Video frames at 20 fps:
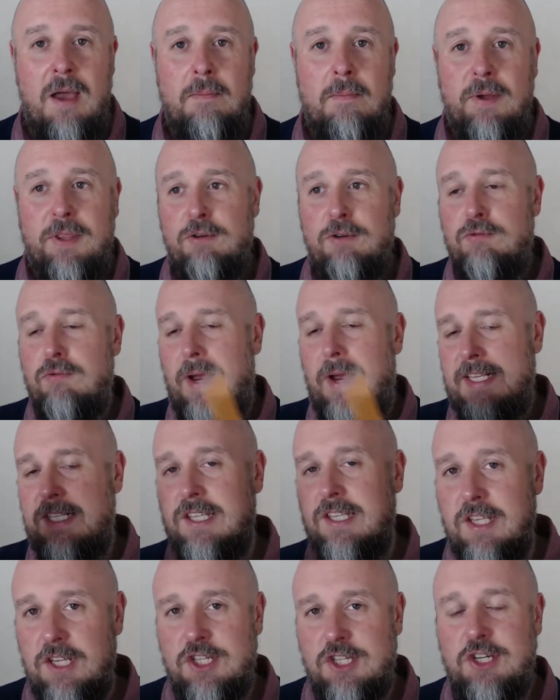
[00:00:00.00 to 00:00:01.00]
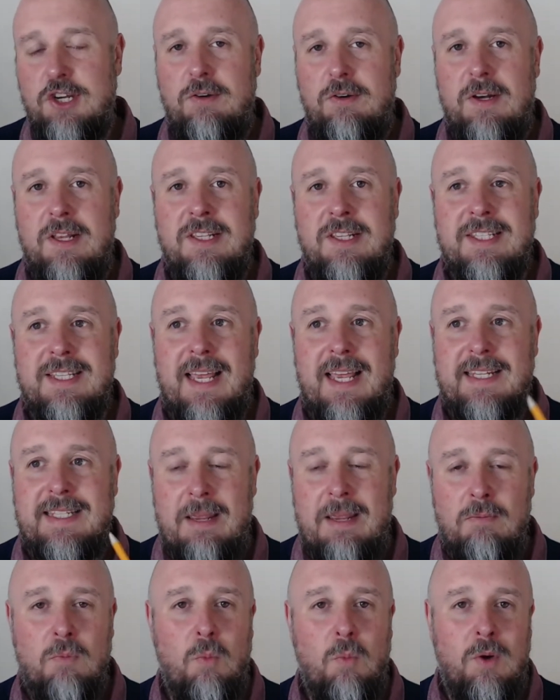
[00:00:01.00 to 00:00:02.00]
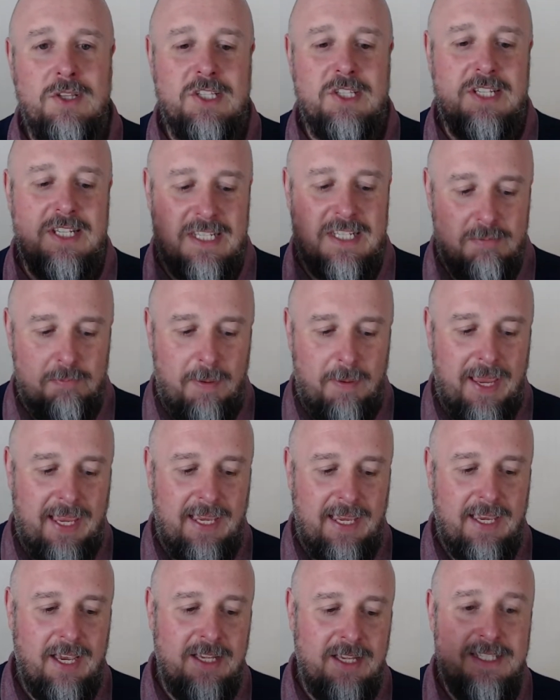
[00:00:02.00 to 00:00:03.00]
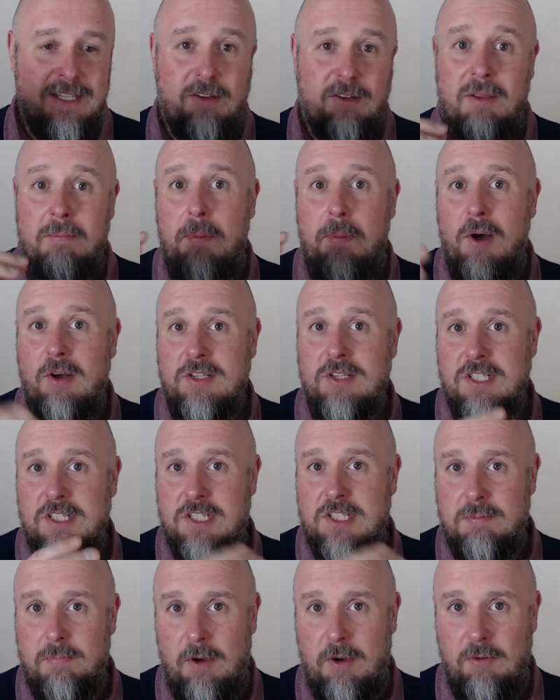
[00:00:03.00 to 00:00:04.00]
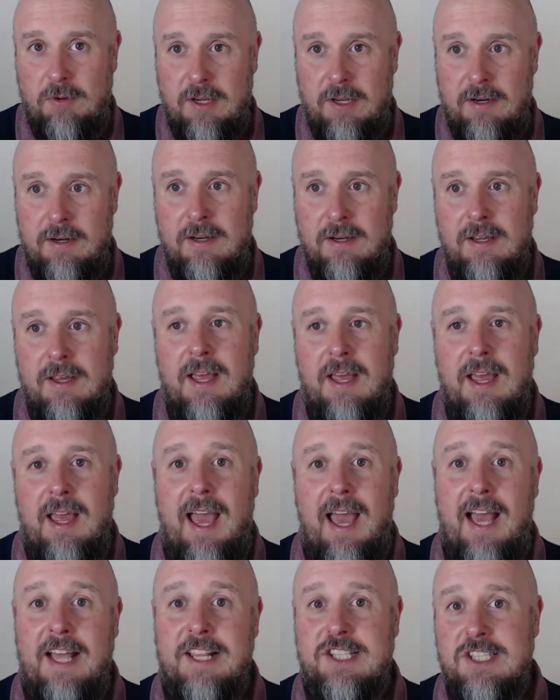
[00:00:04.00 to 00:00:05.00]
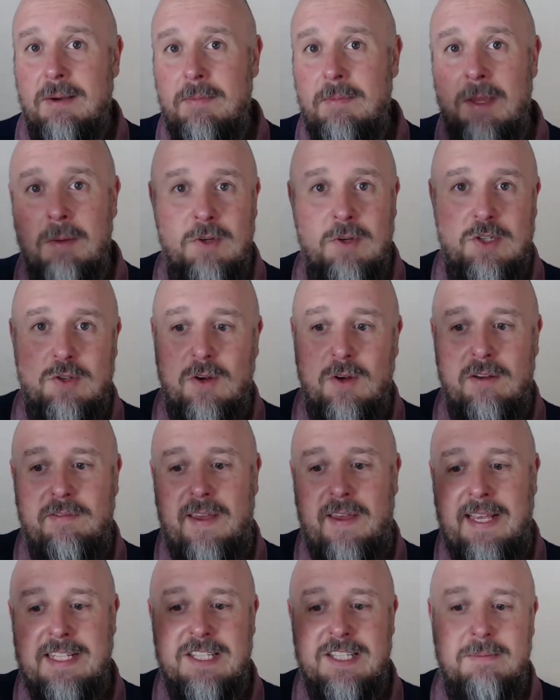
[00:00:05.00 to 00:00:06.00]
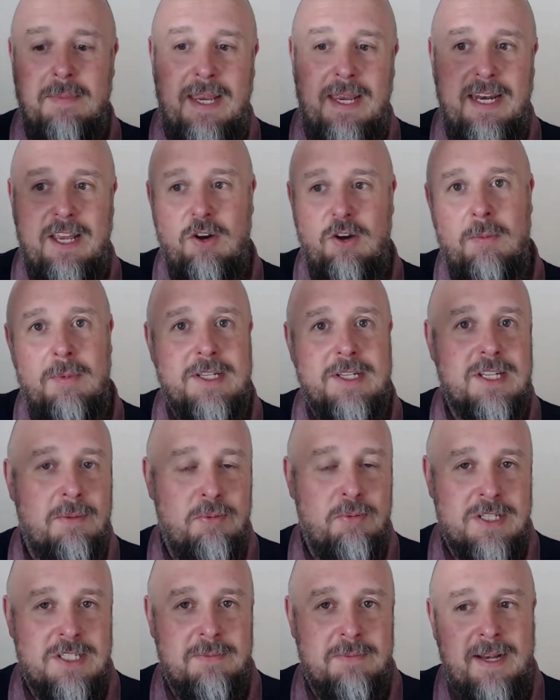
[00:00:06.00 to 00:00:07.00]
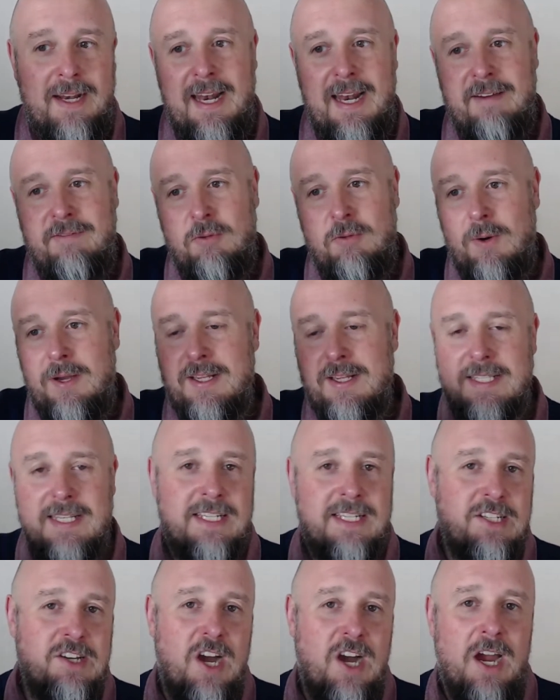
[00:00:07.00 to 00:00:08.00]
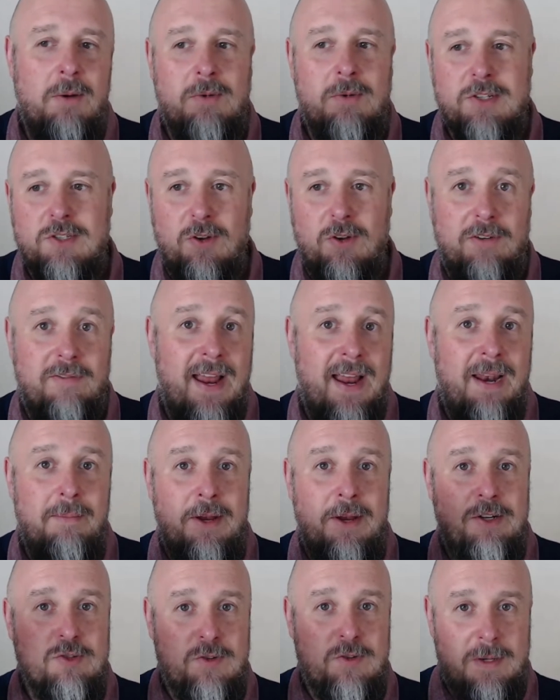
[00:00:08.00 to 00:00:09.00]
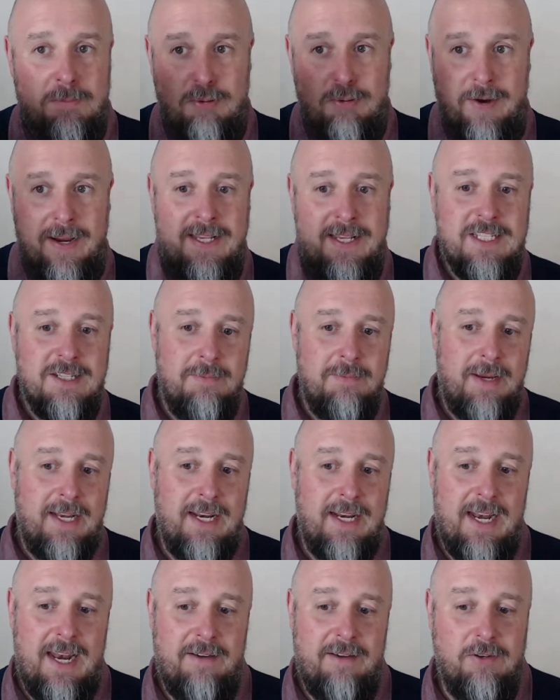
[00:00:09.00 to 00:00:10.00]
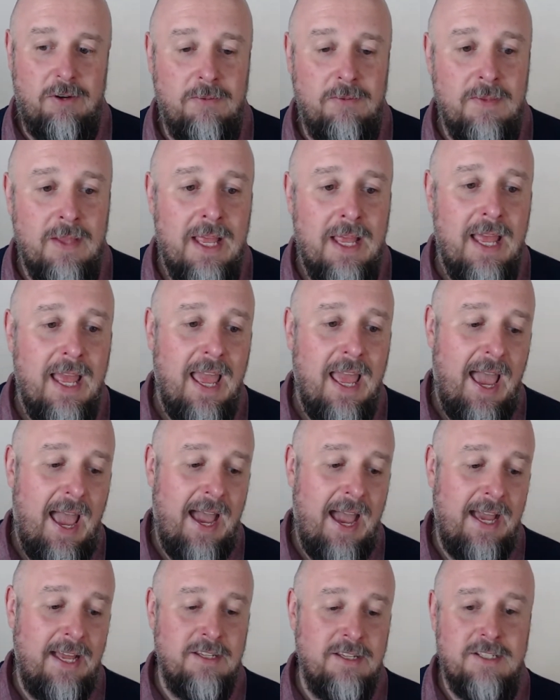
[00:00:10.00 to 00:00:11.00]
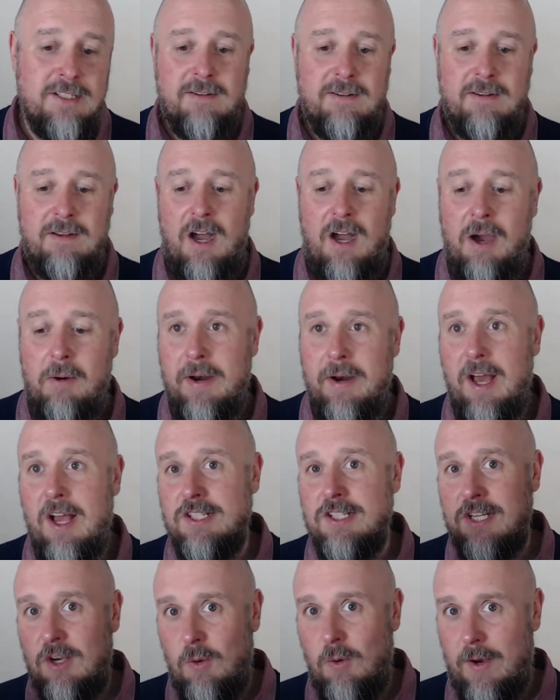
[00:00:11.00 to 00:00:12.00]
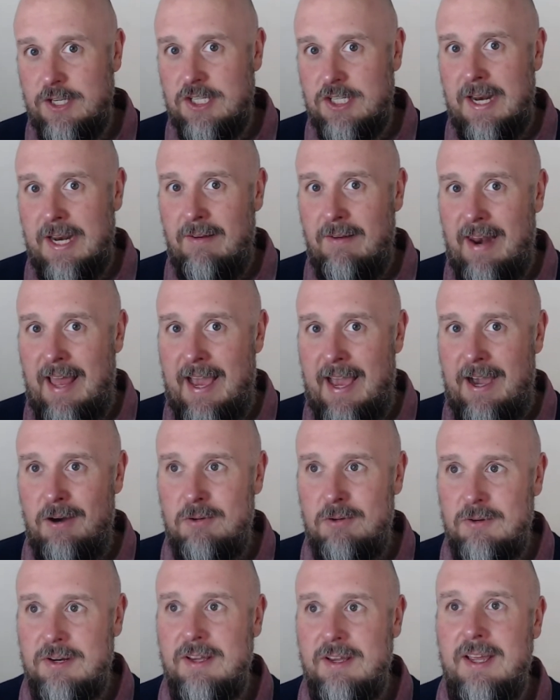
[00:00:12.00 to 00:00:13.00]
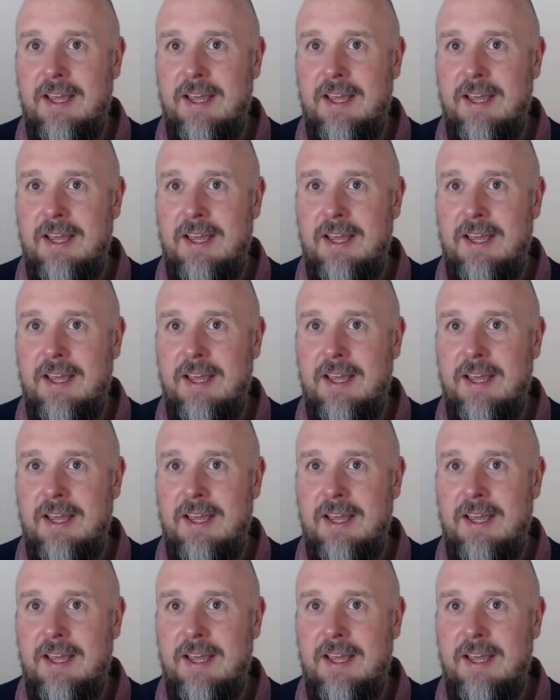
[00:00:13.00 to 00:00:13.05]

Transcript: but the rest of the students didn't want to speak until the boss had spoken. And some of them were sort of intermediate, almost upper intermediate level, whereas this guy was sort of elementary, pre-intermediate level. And I would ask a question out loud,